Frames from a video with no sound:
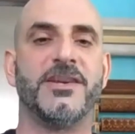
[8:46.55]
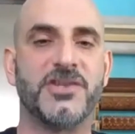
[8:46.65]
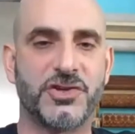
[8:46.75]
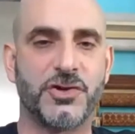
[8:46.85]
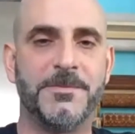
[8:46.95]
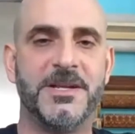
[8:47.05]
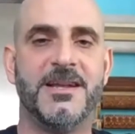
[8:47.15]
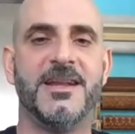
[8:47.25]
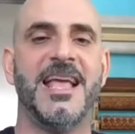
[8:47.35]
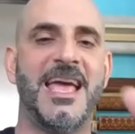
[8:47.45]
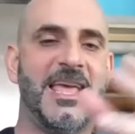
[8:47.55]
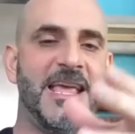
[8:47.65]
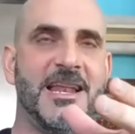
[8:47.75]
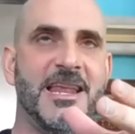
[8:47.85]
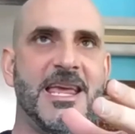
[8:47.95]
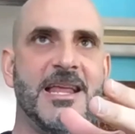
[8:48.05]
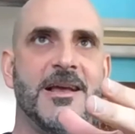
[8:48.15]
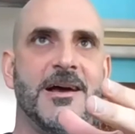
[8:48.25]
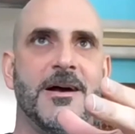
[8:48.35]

excerpted in